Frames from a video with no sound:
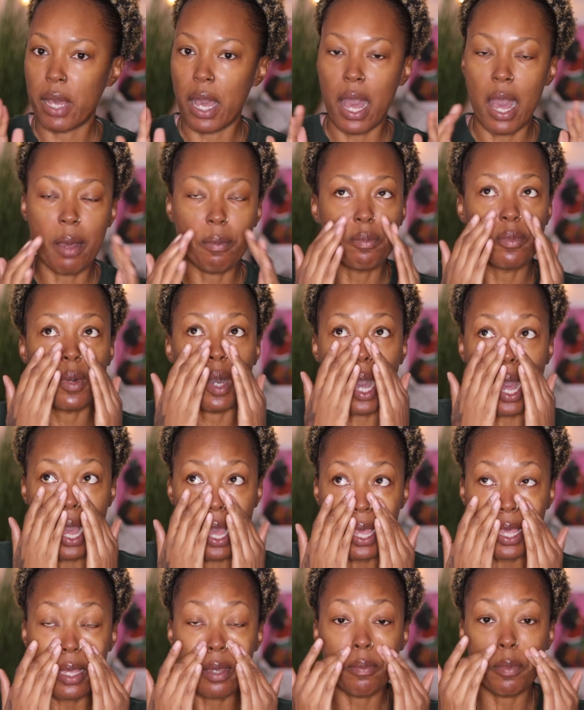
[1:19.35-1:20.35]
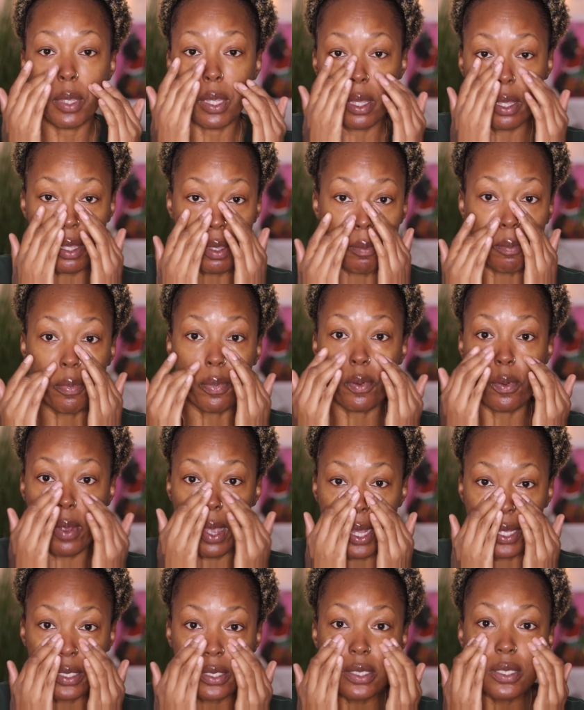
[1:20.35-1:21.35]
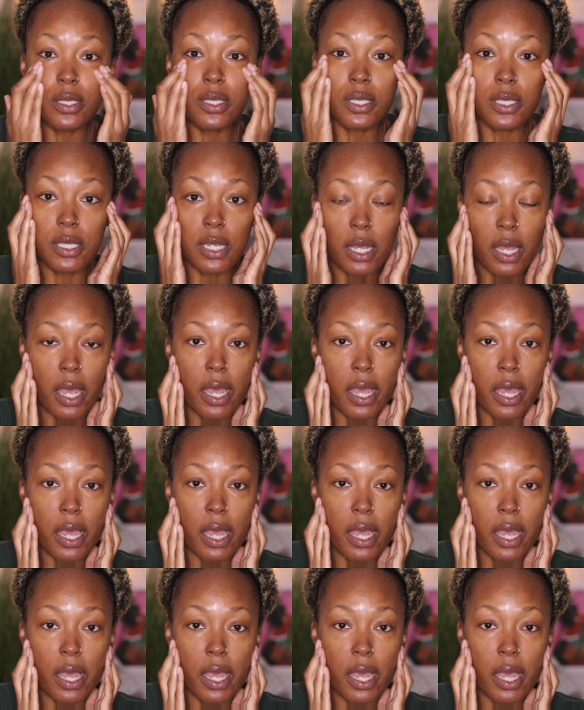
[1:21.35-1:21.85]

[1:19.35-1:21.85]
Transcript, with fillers: I'm, I am impressed.